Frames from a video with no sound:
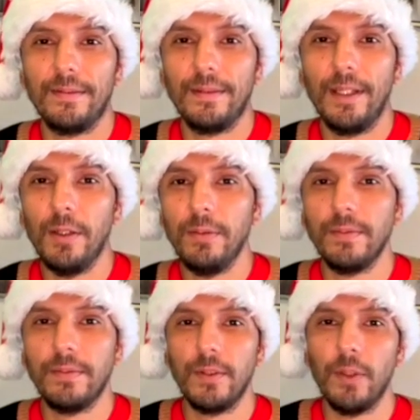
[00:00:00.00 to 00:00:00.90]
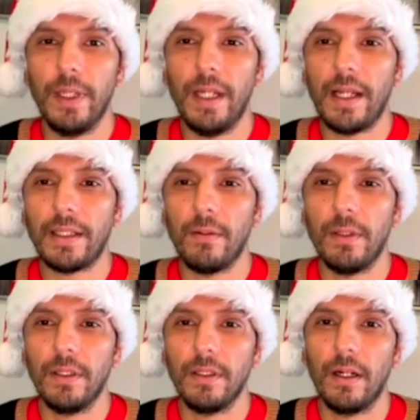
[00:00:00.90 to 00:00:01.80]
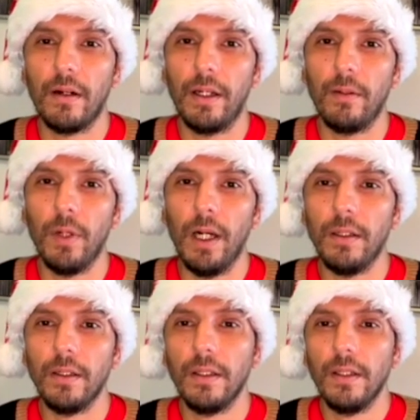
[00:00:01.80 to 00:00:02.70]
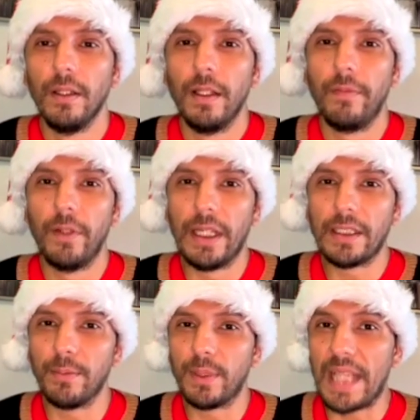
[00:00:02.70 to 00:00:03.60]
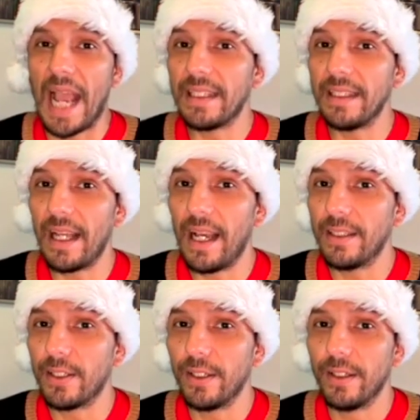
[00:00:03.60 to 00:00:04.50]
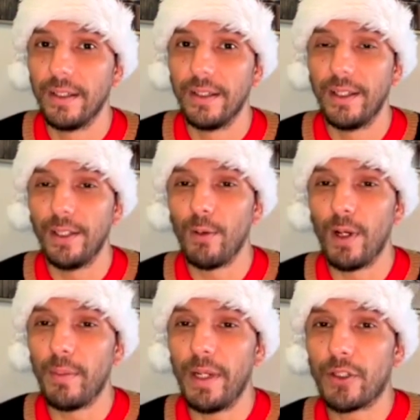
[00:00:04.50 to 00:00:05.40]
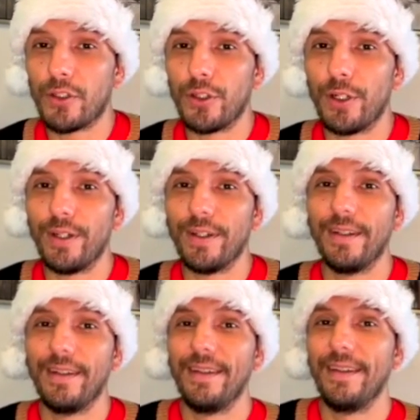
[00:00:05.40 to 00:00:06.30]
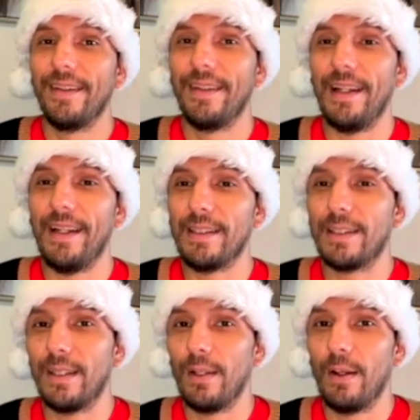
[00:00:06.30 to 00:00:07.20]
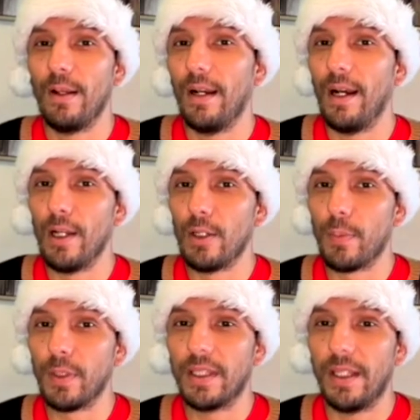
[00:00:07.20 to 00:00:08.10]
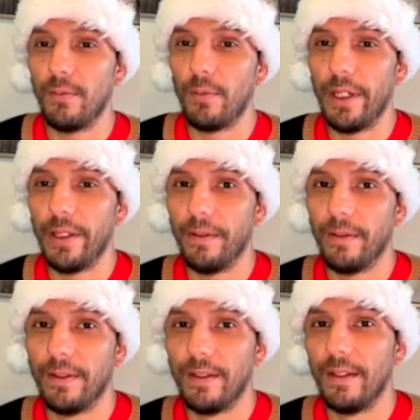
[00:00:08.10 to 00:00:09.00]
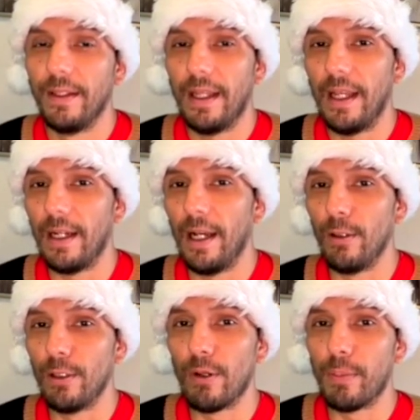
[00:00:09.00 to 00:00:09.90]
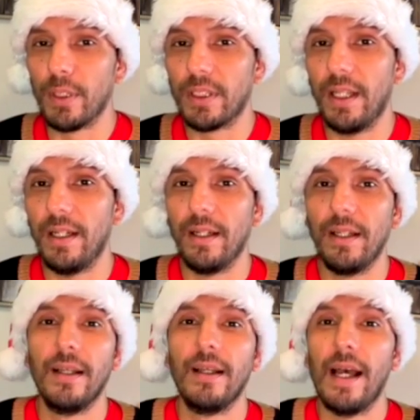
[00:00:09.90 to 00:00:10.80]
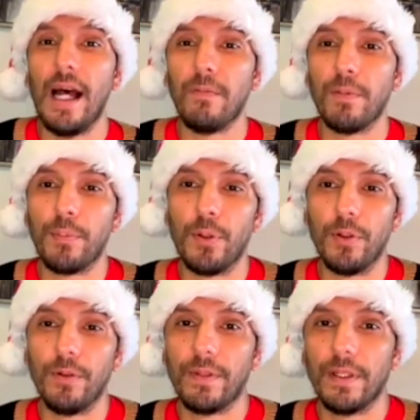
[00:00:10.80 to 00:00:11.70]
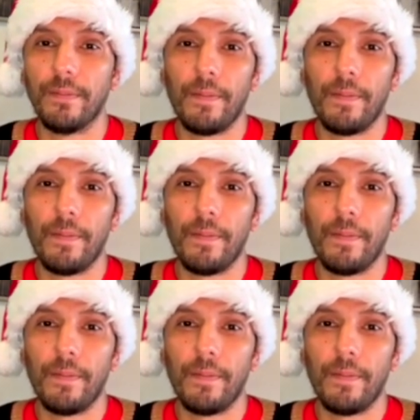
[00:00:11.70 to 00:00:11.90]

No, nobody liked that one. All right. Well, if you get some sanitizer, you want to make sure that it's 100% real and 100% alpha approved.